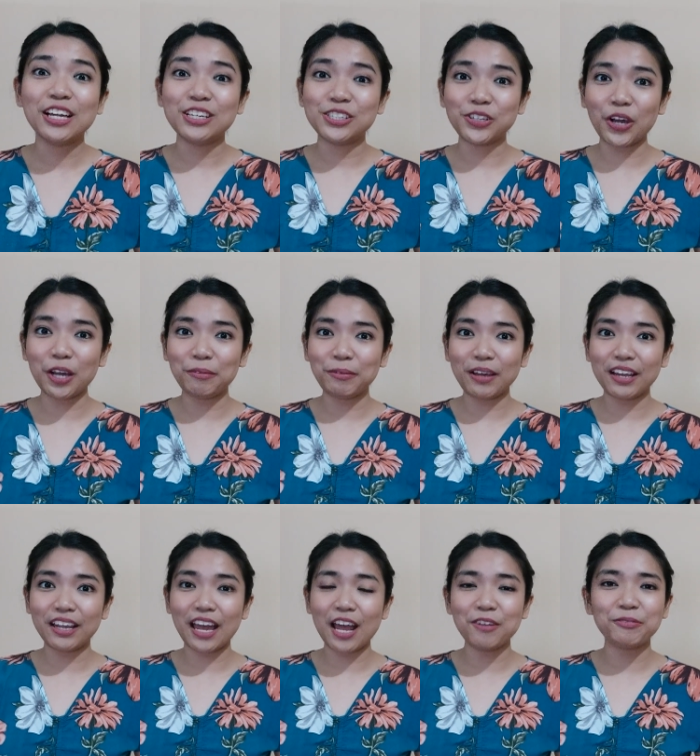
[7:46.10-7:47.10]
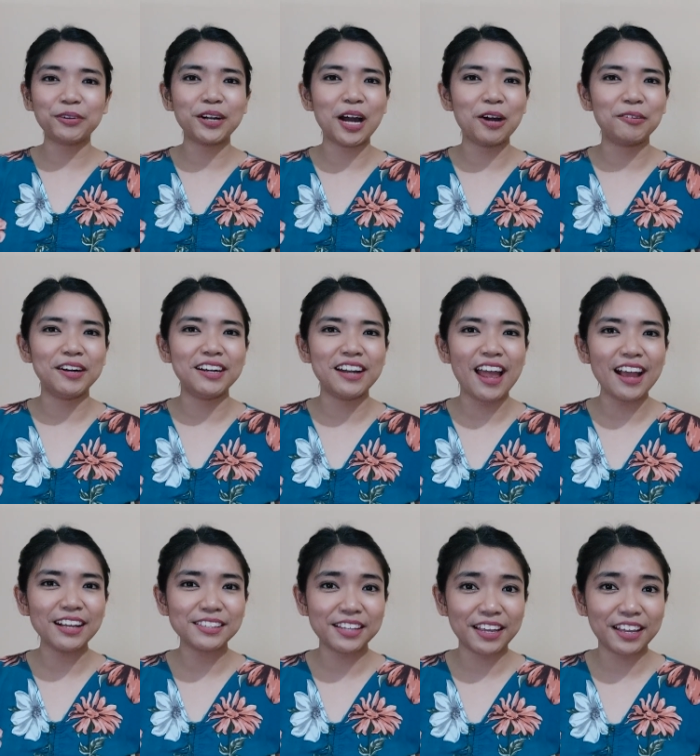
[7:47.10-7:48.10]
Join me again for our
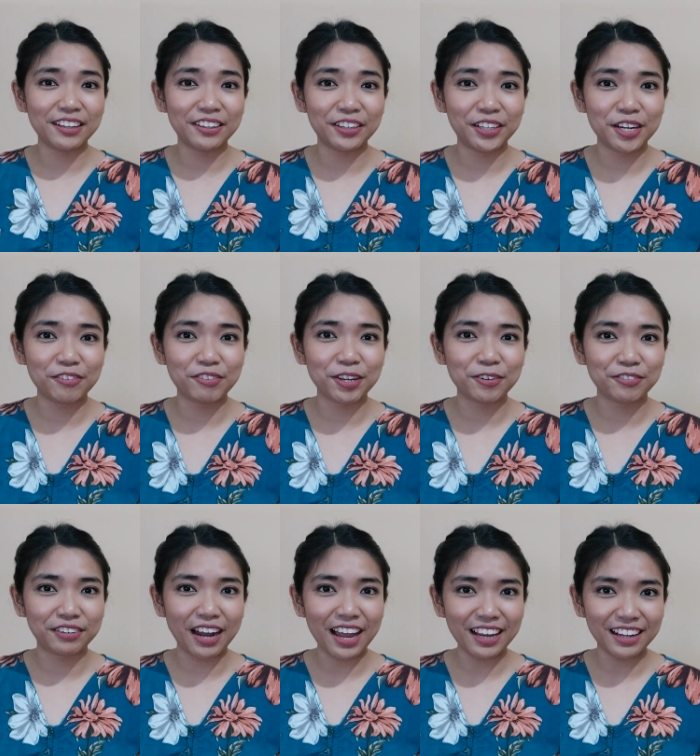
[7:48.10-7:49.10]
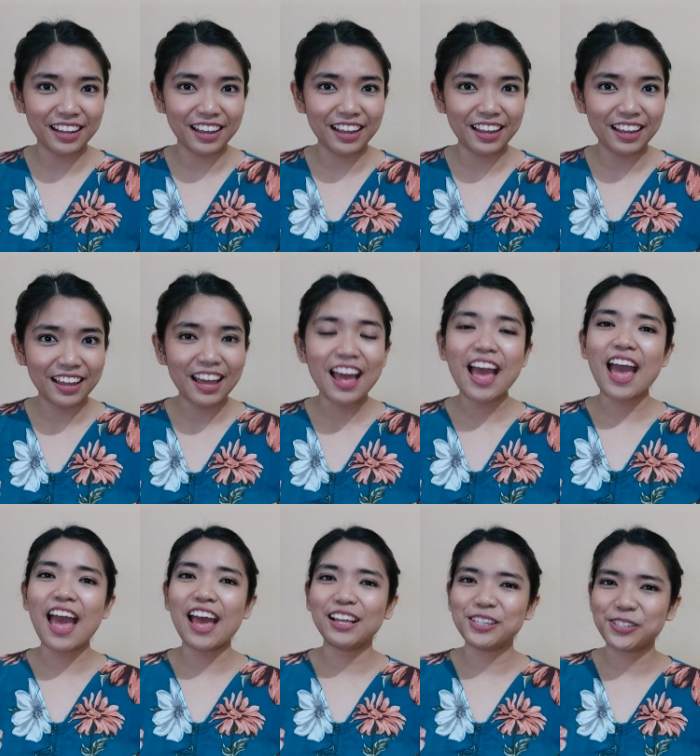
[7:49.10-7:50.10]
next Scienterrific Friday
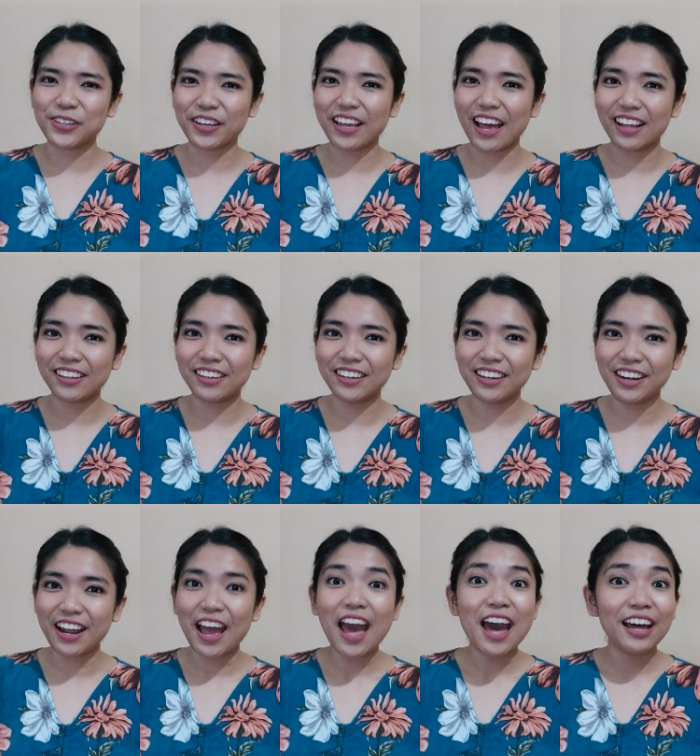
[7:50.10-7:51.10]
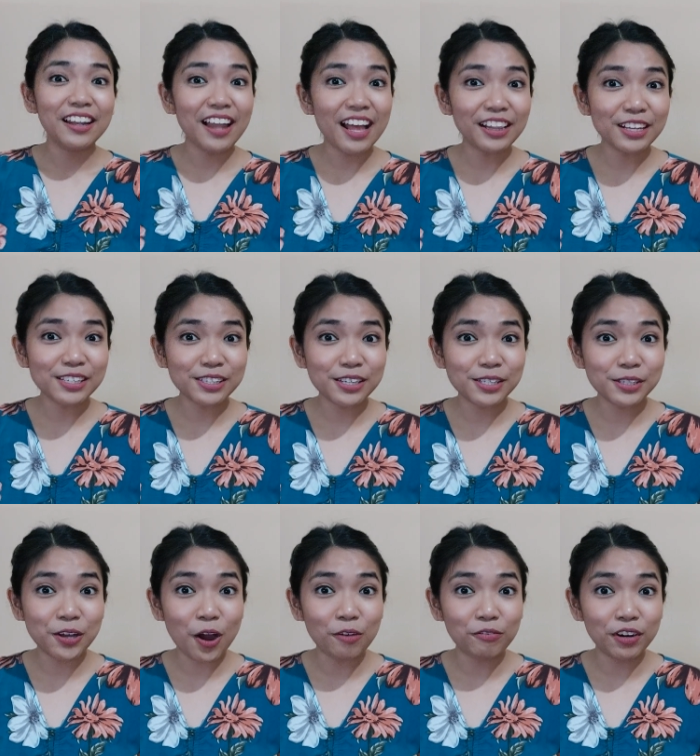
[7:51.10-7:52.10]
and together, let us
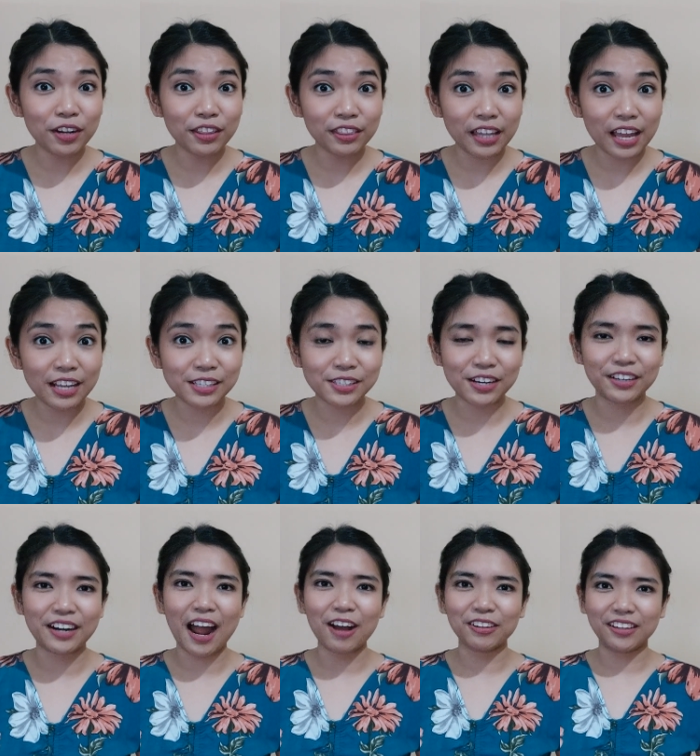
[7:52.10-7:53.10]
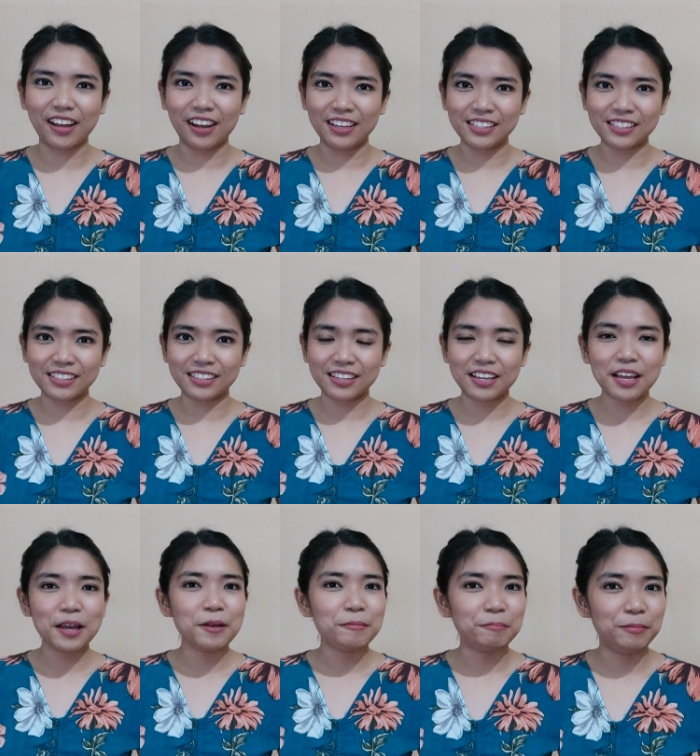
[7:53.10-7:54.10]
discover things around us
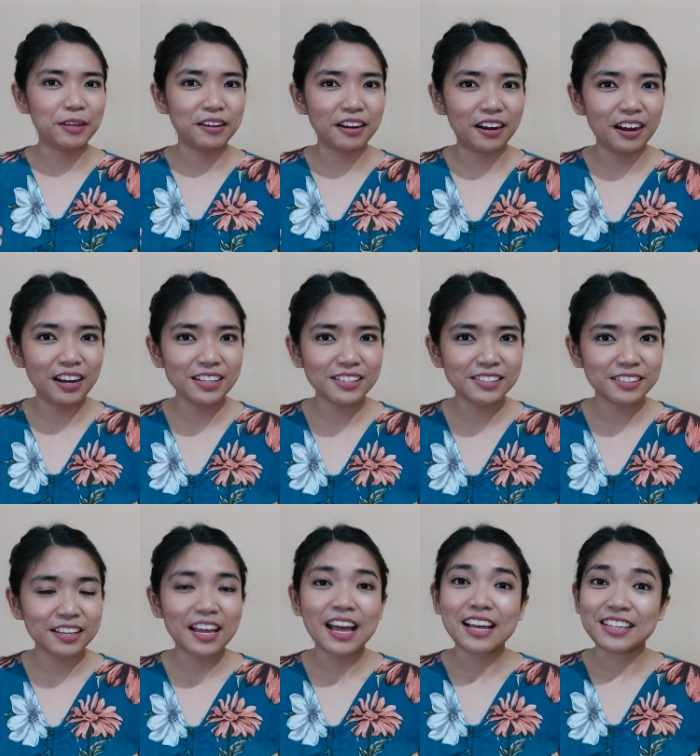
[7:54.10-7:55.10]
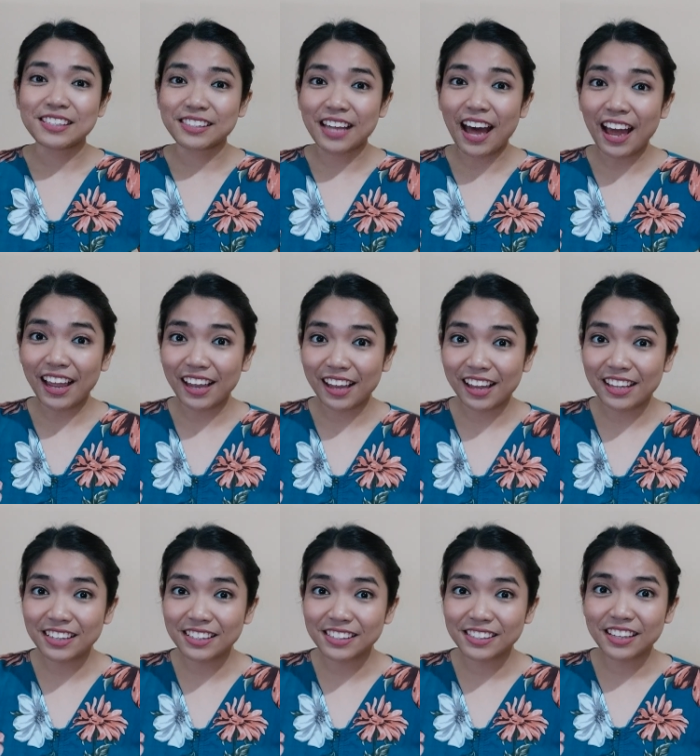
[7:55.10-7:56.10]
because
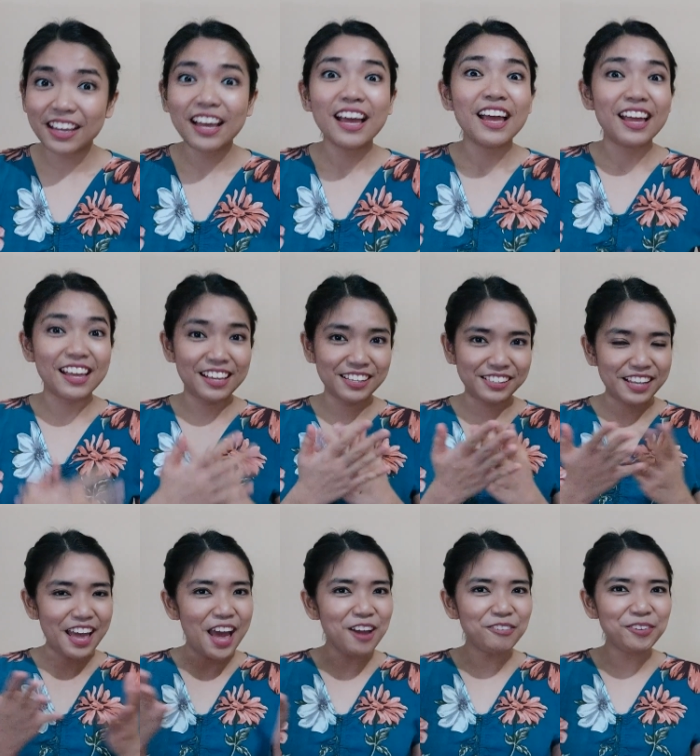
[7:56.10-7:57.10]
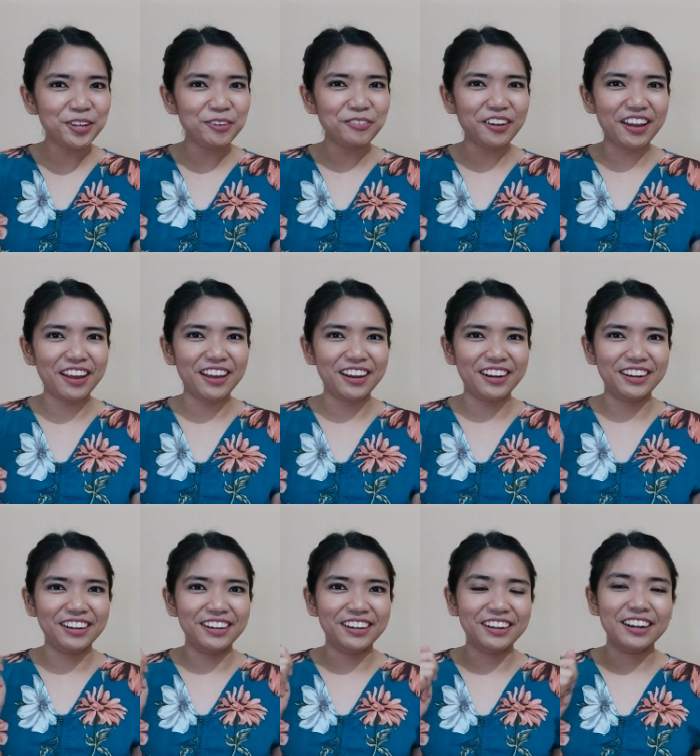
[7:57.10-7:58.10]
science is
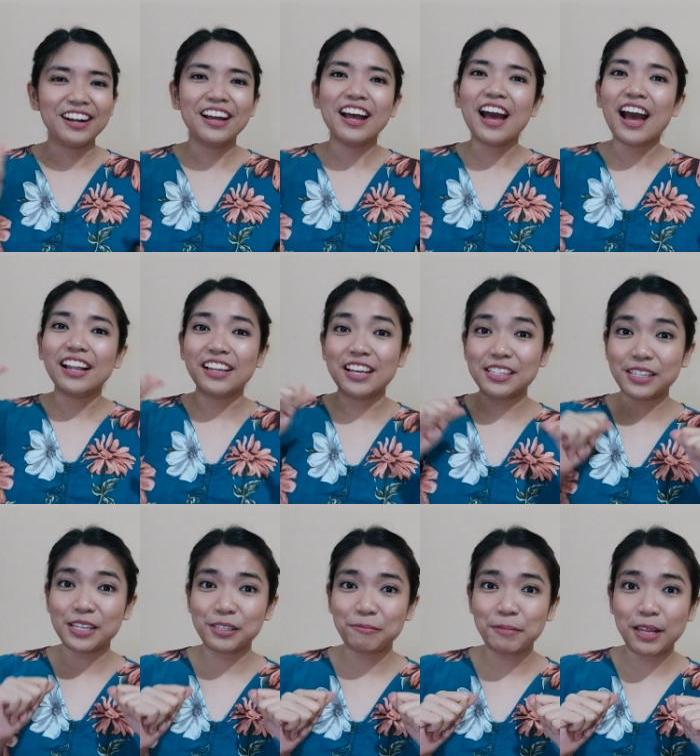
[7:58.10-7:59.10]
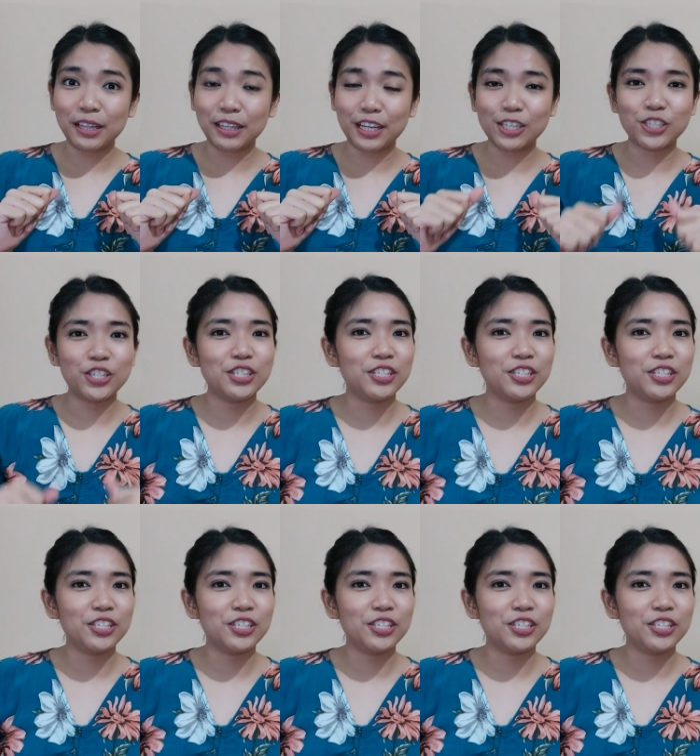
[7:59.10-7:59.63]
everywhere. This has been Teacher